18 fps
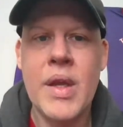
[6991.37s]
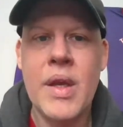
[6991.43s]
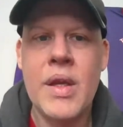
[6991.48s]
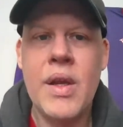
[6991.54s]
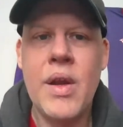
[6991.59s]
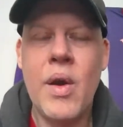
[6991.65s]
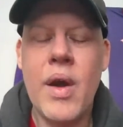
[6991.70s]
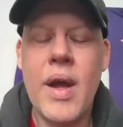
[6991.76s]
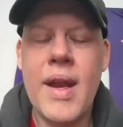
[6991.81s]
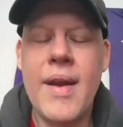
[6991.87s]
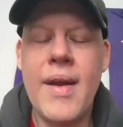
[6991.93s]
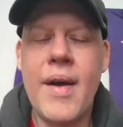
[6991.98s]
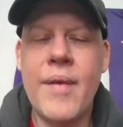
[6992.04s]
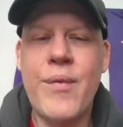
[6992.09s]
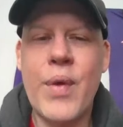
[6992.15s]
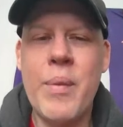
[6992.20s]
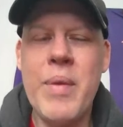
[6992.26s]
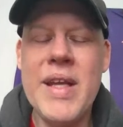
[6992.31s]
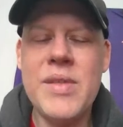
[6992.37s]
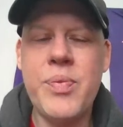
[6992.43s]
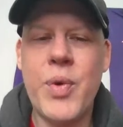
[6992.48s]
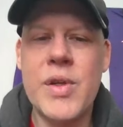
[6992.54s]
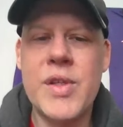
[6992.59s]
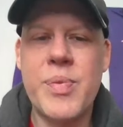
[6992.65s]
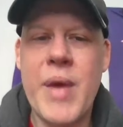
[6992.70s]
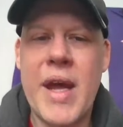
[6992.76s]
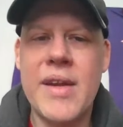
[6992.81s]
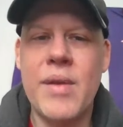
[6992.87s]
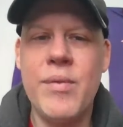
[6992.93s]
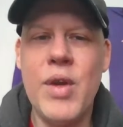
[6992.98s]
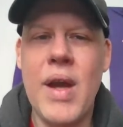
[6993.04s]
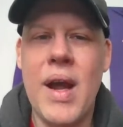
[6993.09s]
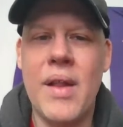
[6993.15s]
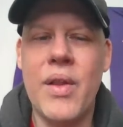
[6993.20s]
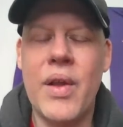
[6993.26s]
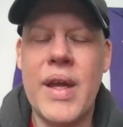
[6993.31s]
And from his perspective, you
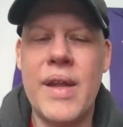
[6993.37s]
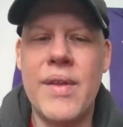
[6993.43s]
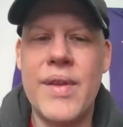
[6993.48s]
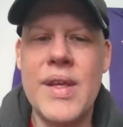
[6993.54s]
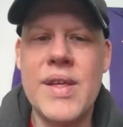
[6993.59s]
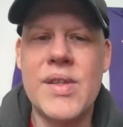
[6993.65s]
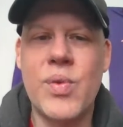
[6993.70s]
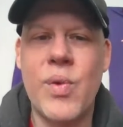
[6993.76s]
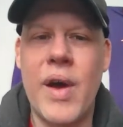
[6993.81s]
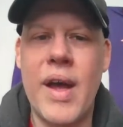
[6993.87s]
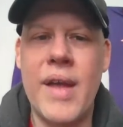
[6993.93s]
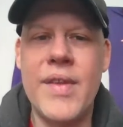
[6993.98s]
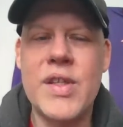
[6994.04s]
got to look at it this way.